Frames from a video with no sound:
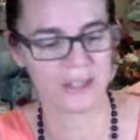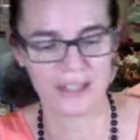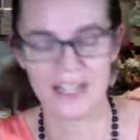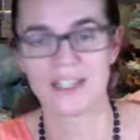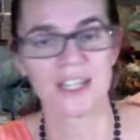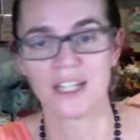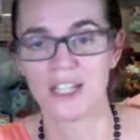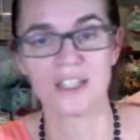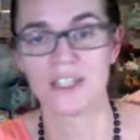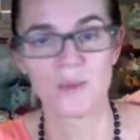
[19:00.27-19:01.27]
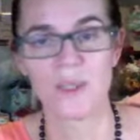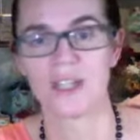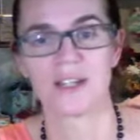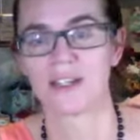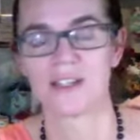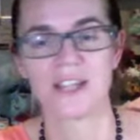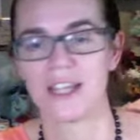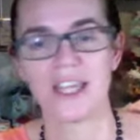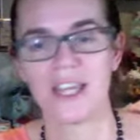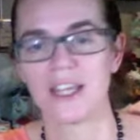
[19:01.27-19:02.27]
That's getting done this weekend, because I can't